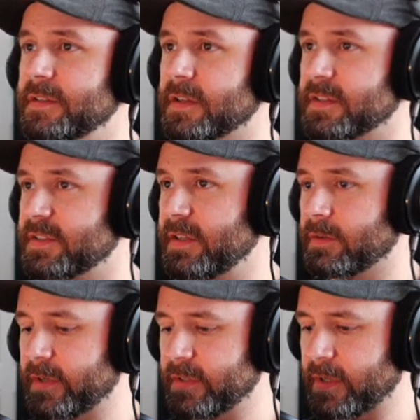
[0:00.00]
It's on sale
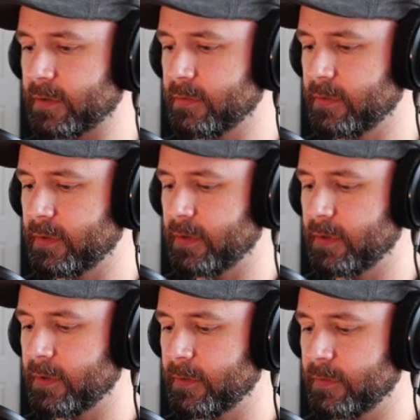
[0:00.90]
right now.
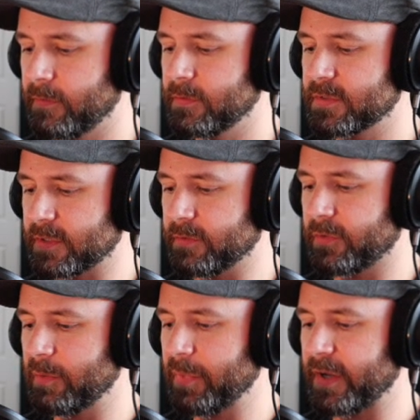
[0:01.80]
Still
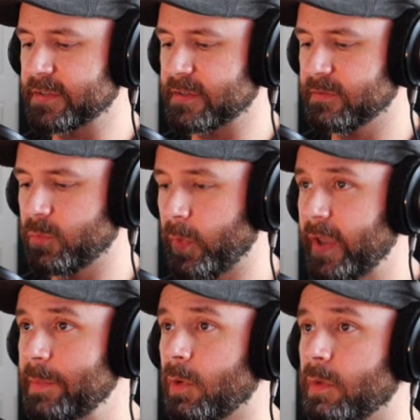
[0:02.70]
very positive.
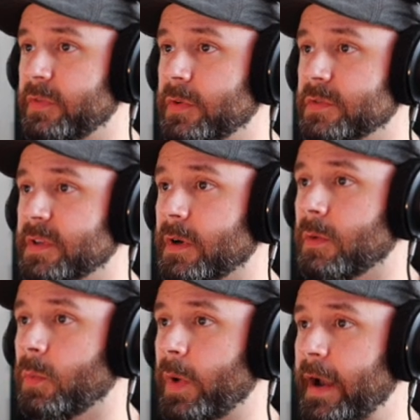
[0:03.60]
Way more reviews,
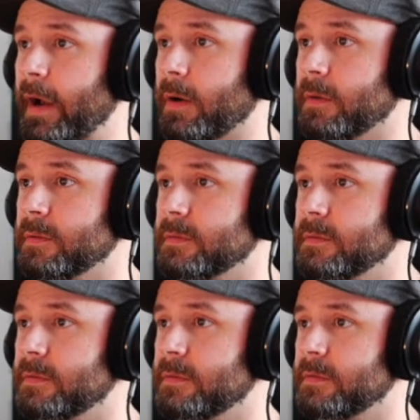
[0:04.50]
though. Wow.
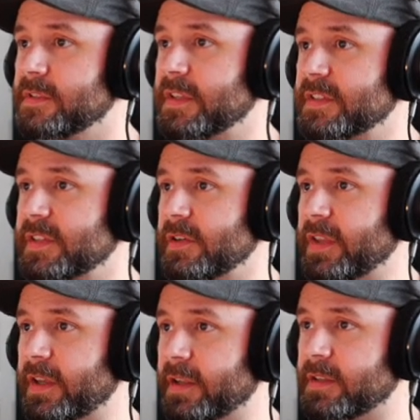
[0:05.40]
This thing's selling
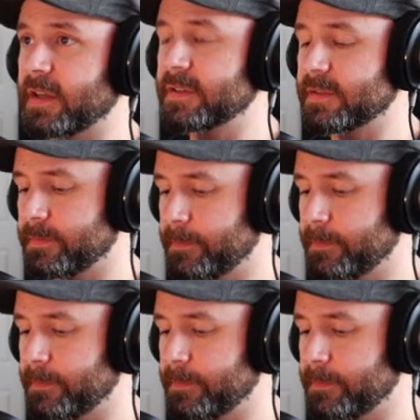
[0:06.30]
like hotcakes.